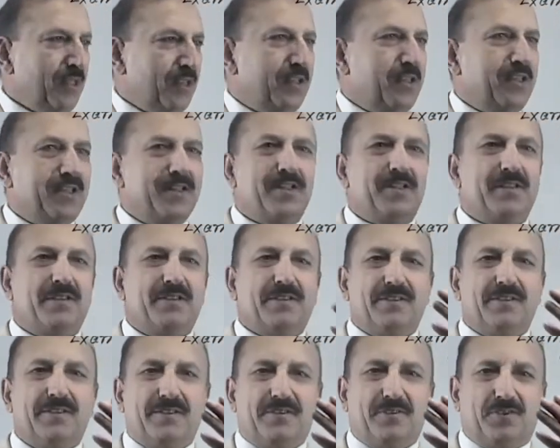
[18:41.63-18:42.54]
Here,
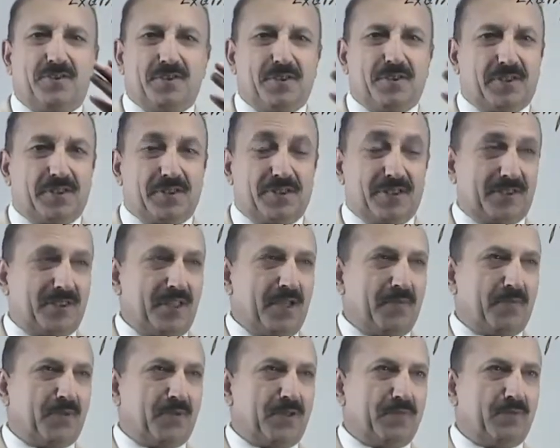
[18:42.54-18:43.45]
this is
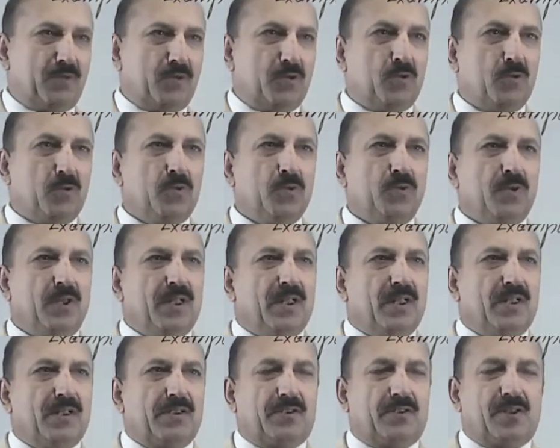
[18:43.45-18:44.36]
example number 2.
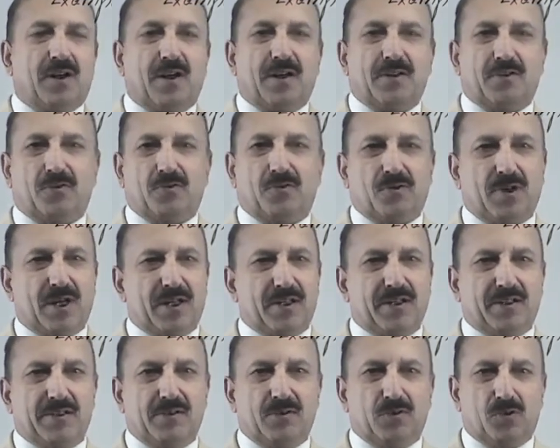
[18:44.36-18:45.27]
It's a right
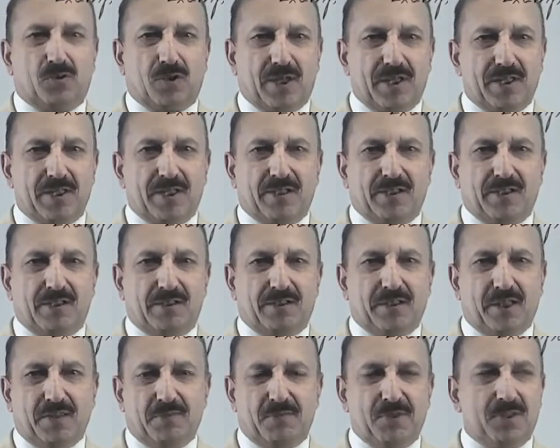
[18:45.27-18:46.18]
angle triangle
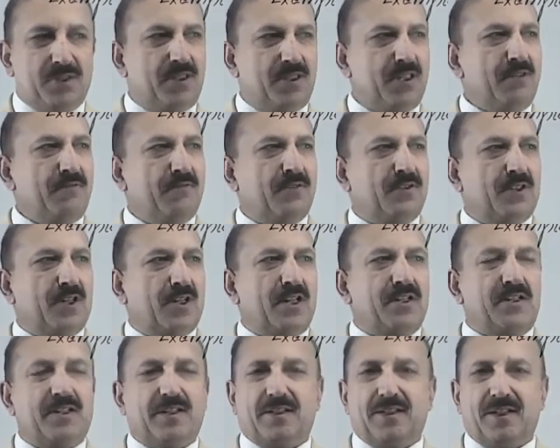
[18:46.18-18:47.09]
ABC with the
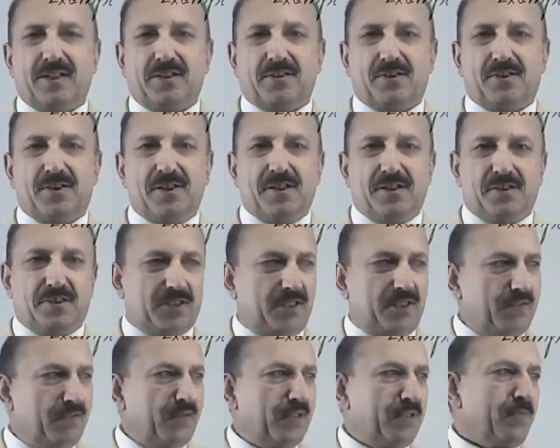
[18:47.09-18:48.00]
right angle at C is
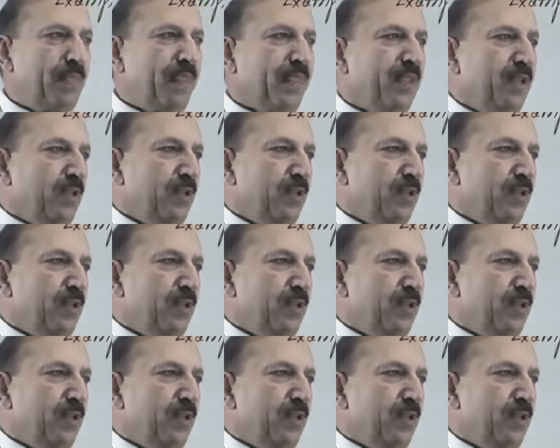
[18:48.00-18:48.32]
given.